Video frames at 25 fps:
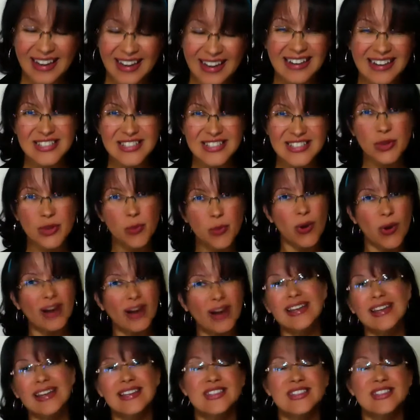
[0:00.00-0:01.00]
So what
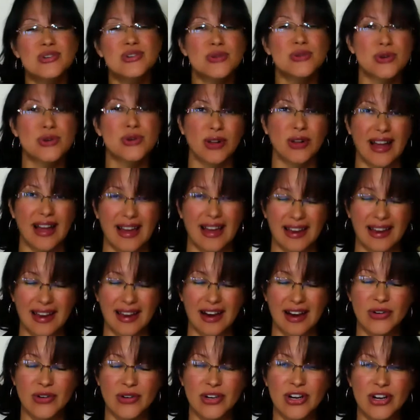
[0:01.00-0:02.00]
is Google
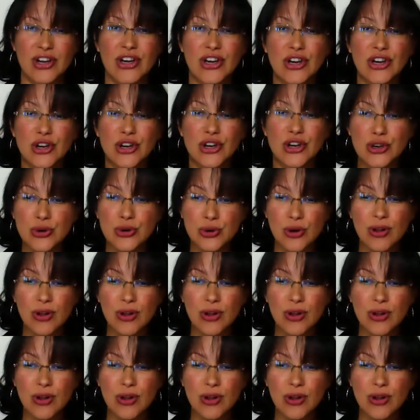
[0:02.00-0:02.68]
Hangout? Google